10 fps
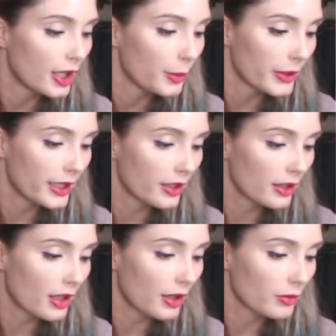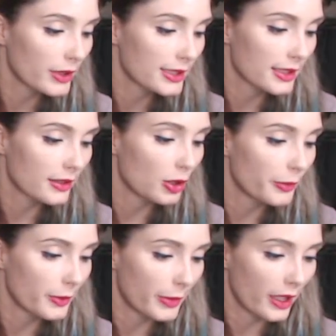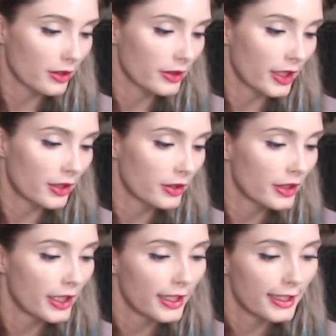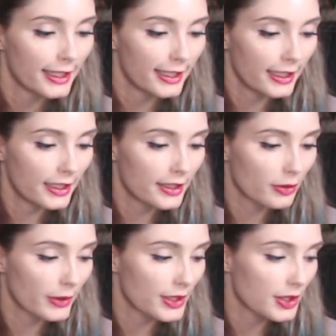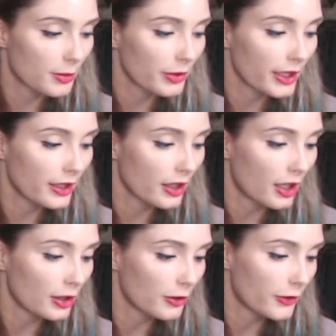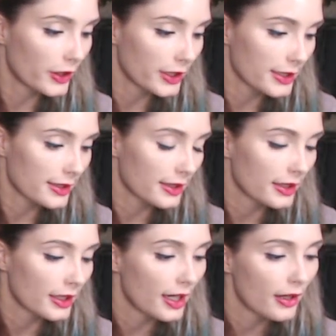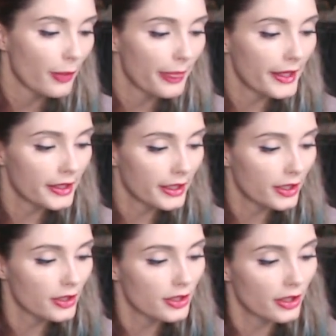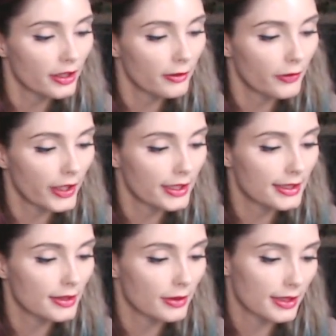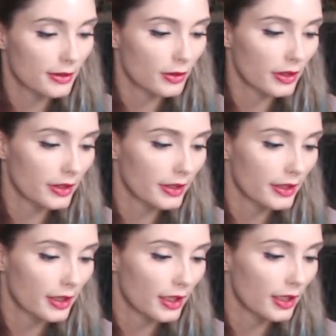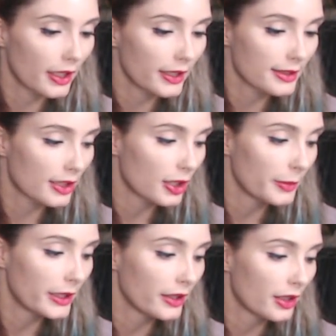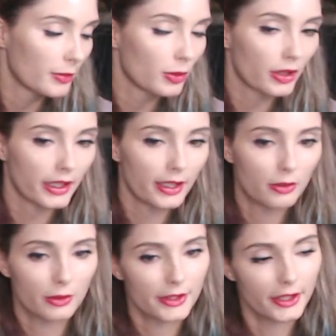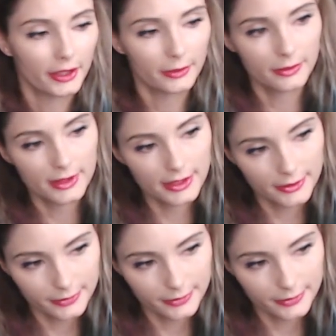But he could not risk an open battle now. He needed to reach the Bleeding Hollow first. Then he could turn and face the restored Alliance army on more equal terms.